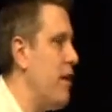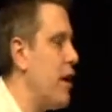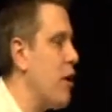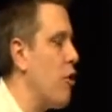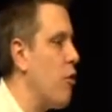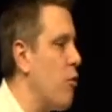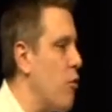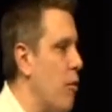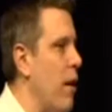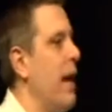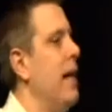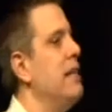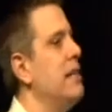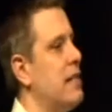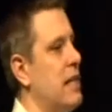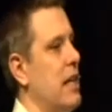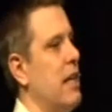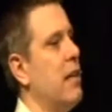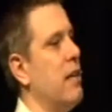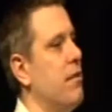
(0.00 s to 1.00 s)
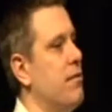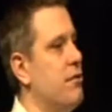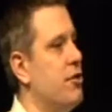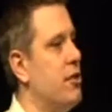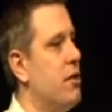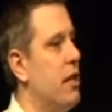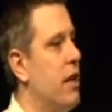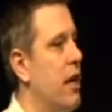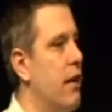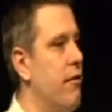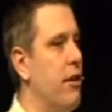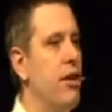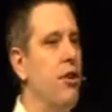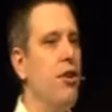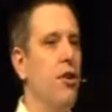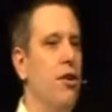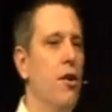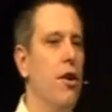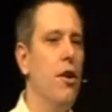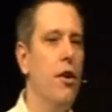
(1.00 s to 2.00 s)
they're grace gifts given
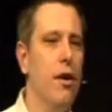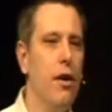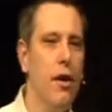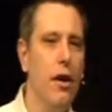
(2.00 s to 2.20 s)
to you.